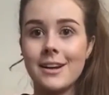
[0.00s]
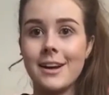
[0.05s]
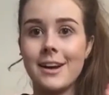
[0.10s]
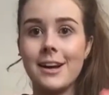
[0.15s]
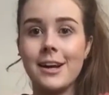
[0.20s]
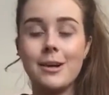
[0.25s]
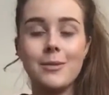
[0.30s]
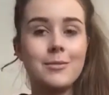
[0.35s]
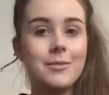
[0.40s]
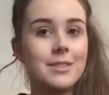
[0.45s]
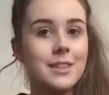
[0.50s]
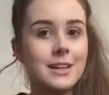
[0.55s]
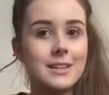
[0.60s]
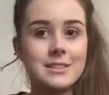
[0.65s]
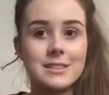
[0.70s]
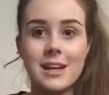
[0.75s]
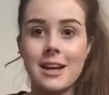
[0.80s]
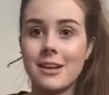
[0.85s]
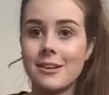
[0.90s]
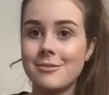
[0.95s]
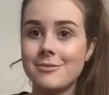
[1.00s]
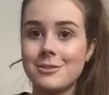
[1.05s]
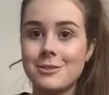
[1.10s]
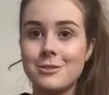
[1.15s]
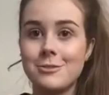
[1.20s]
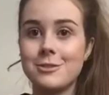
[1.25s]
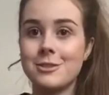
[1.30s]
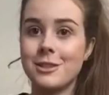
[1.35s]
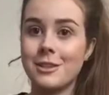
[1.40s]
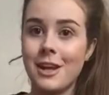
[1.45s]
um, things like
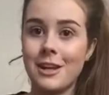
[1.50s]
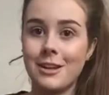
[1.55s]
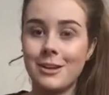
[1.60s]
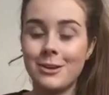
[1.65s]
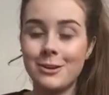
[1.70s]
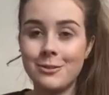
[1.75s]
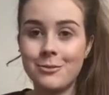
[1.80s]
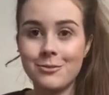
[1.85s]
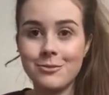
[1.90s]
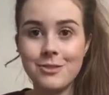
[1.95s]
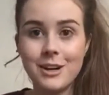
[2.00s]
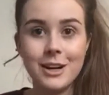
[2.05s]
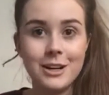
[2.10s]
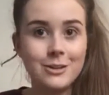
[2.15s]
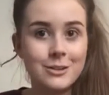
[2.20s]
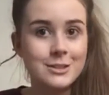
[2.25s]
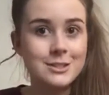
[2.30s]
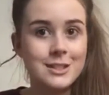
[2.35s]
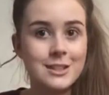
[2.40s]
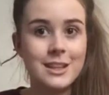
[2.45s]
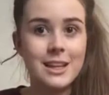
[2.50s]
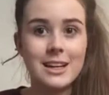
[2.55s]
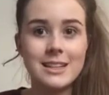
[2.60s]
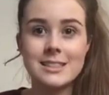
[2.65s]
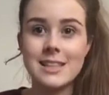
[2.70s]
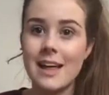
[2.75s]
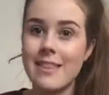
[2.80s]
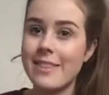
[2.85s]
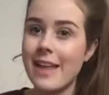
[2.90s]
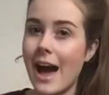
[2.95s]
reducing like the hood of wrinkles and
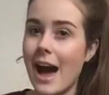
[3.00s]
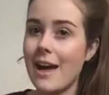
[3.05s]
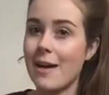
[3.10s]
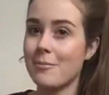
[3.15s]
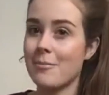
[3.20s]
things like that,